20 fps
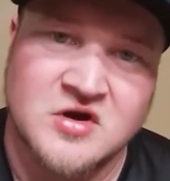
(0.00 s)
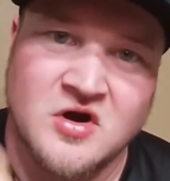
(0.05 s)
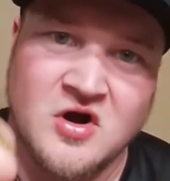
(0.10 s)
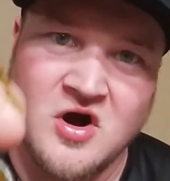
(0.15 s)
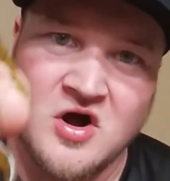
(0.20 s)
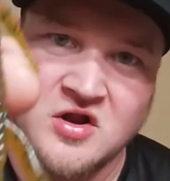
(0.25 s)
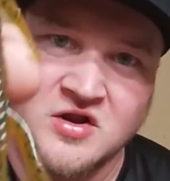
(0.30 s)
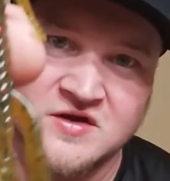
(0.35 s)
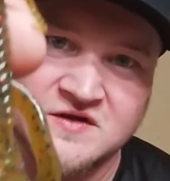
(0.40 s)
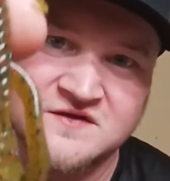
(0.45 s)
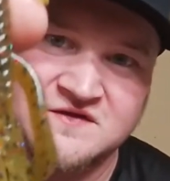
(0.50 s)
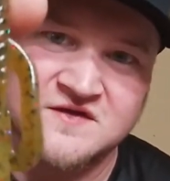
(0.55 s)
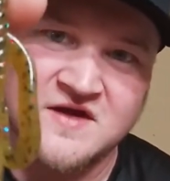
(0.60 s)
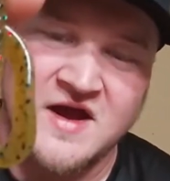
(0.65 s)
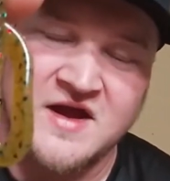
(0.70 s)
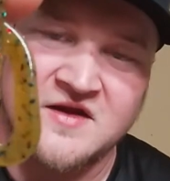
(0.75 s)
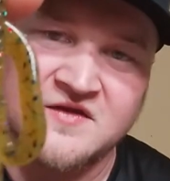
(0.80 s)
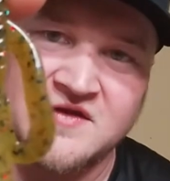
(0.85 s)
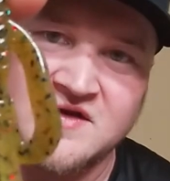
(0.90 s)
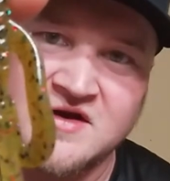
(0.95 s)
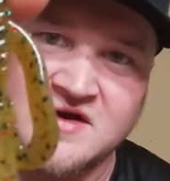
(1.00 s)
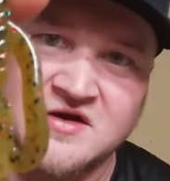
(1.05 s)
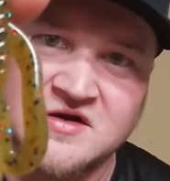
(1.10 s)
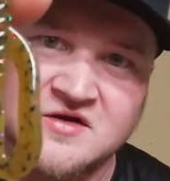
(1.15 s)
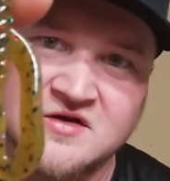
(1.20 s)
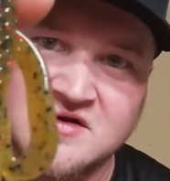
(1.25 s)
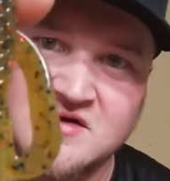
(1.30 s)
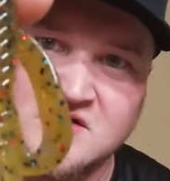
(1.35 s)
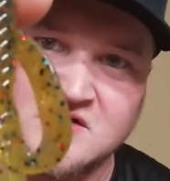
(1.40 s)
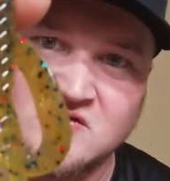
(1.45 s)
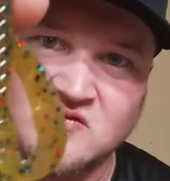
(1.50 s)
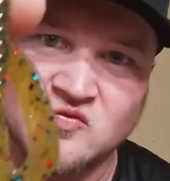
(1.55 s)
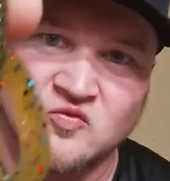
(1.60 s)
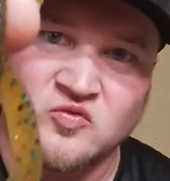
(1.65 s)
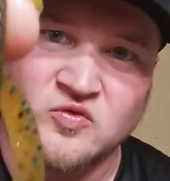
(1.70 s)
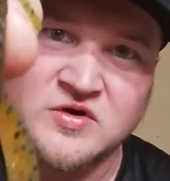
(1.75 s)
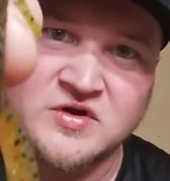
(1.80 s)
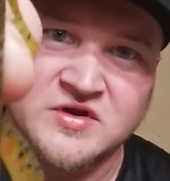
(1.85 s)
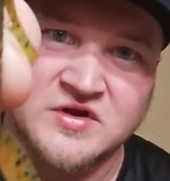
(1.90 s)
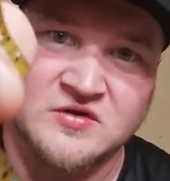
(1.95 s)
all inside of there.
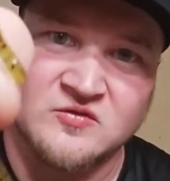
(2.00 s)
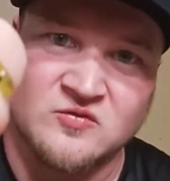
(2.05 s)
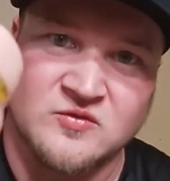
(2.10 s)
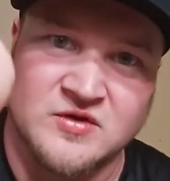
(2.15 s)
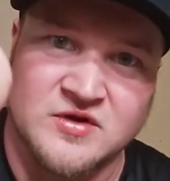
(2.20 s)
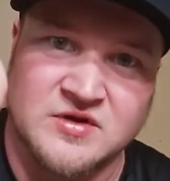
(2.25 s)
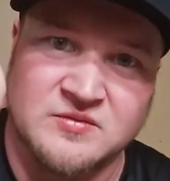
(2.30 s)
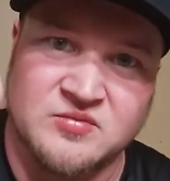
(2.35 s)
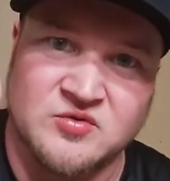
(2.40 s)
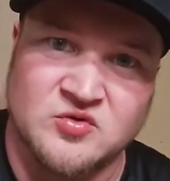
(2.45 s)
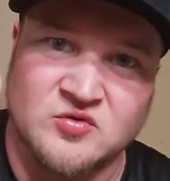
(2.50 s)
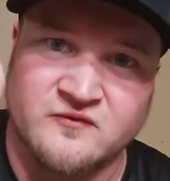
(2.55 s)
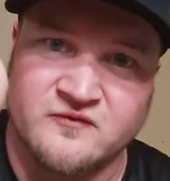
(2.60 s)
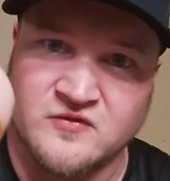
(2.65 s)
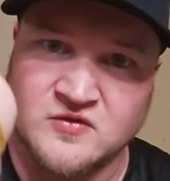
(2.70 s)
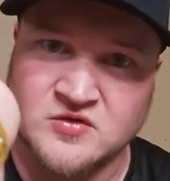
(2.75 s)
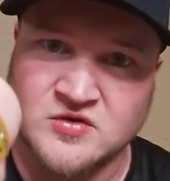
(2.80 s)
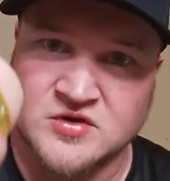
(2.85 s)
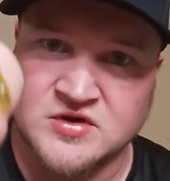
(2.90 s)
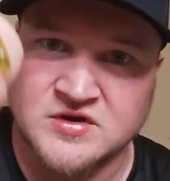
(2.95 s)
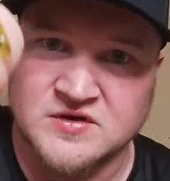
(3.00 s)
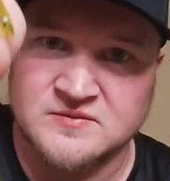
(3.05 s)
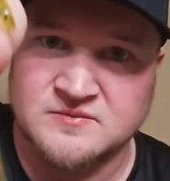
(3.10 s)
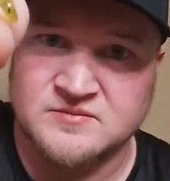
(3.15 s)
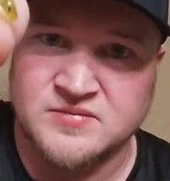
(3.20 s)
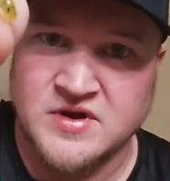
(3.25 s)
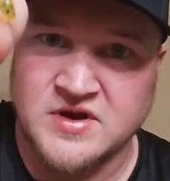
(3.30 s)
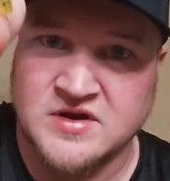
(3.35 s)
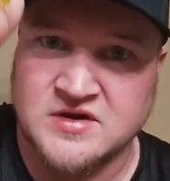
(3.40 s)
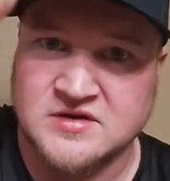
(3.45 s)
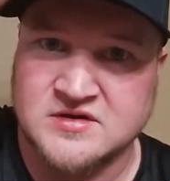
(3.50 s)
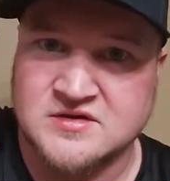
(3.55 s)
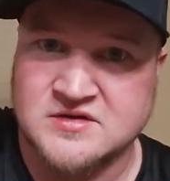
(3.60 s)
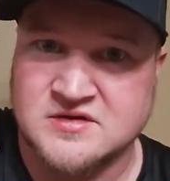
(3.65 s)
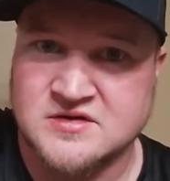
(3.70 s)
Really, really beautiful looking bait.